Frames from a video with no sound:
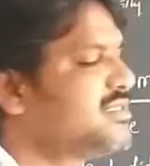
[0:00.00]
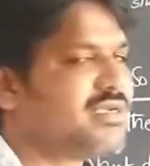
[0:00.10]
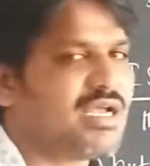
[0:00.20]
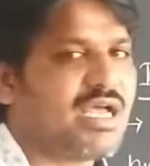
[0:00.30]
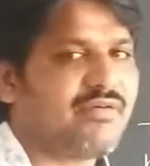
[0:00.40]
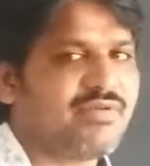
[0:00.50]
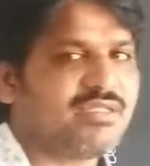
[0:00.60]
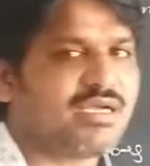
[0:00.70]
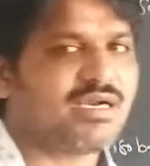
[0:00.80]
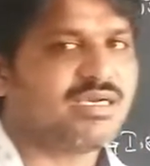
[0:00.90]
are having
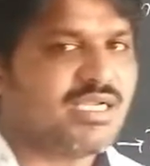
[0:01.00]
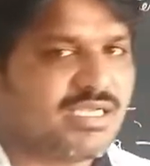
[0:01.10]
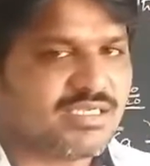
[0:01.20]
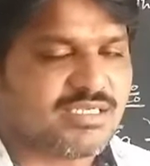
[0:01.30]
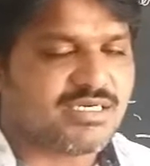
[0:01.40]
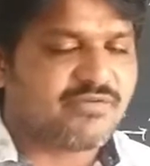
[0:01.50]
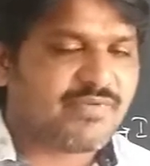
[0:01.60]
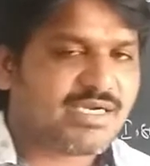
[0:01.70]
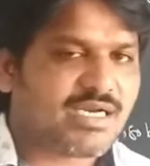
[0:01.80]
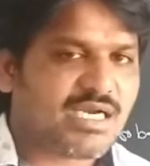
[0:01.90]
that
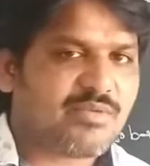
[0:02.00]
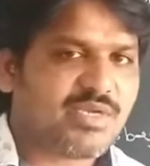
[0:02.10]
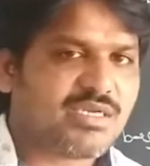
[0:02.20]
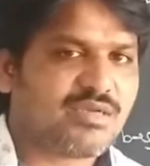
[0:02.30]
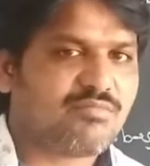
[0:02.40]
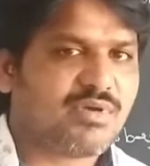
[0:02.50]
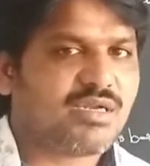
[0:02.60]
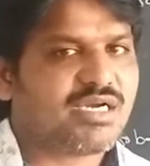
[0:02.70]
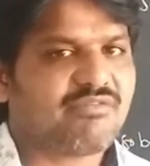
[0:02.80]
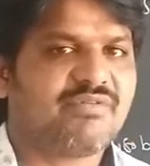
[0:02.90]
different atomic
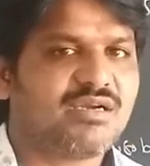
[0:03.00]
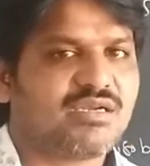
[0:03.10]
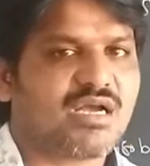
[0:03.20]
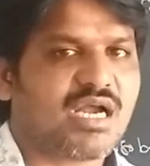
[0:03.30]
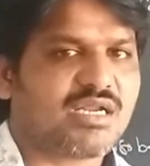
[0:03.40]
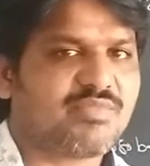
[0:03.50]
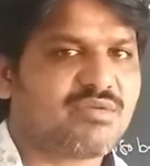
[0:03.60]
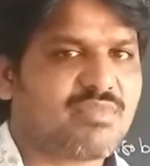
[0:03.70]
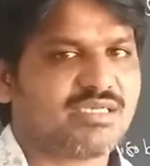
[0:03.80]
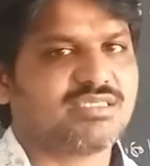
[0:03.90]
number, different atomic
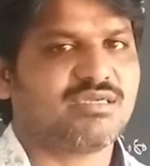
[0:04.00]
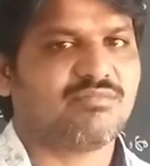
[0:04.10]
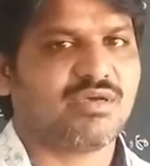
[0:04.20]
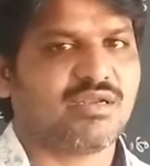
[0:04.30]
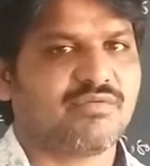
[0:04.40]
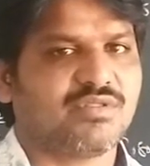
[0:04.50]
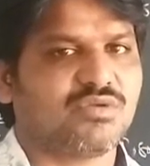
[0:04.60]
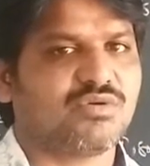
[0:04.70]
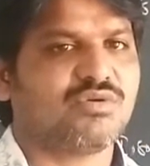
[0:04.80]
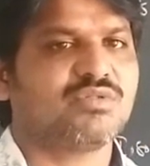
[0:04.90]
mass number, even
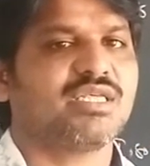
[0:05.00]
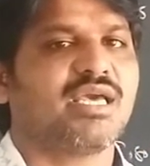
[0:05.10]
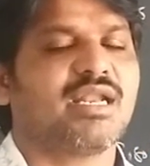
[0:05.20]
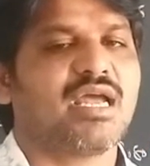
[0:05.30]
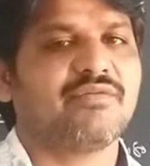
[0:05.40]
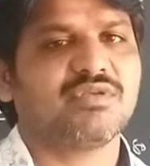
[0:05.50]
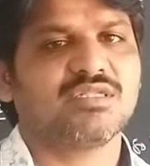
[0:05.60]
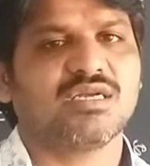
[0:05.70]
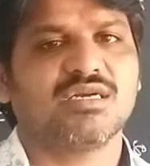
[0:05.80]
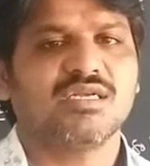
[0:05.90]
though they are having
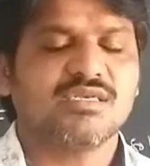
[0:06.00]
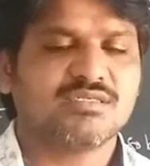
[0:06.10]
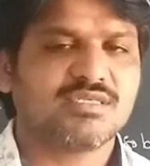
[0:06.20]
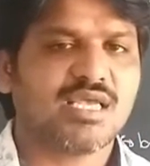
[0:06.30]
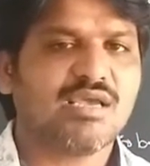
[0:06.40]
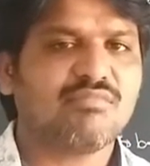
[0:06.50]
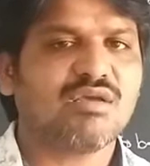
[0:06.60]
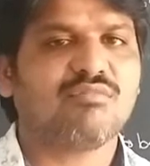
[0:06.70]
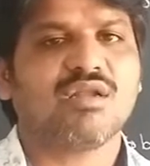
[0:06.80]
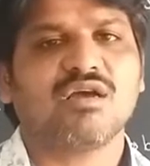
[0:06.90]
that same
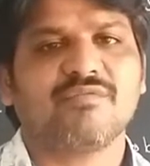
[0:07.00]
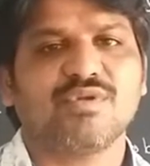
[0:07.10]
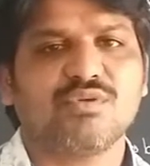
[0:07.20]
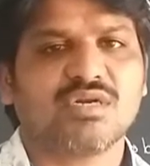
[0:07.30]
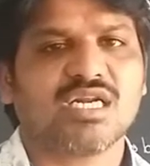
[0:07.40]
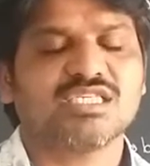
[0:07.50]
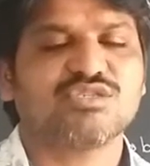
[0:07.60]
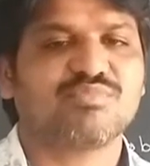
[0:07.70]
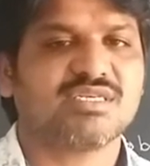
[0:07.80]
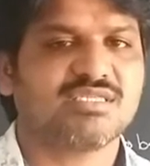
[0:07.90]
number of neutrons
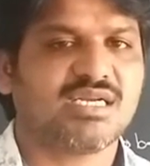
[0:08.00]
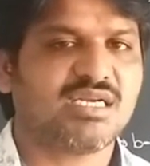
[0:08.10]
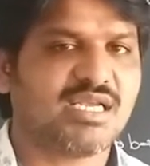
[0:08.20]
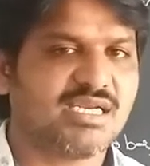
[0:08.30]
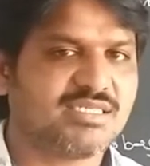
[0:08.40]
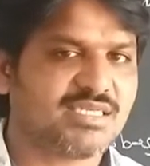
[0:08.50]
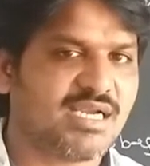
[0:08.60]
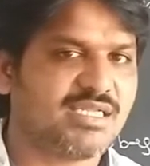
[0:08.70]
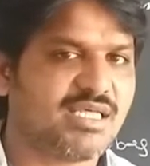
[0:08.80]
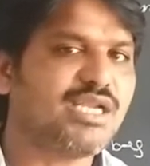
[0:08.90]
present
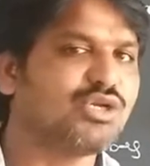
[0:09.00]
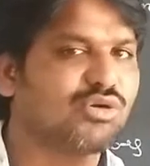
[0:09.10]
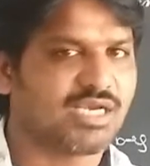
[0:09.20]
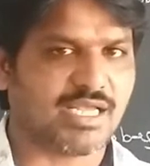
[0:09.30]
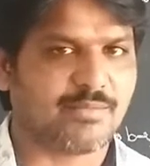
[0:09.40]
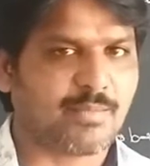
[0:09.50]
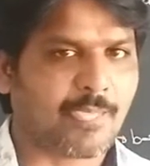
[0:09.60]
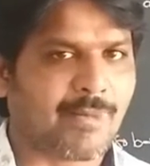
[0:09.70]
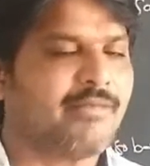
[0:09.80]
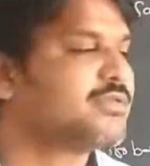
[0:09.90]
inside the nuclei.
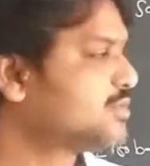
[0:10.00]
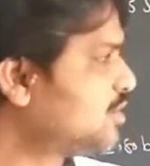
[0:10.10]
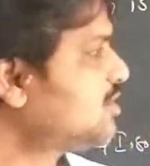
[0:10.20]
So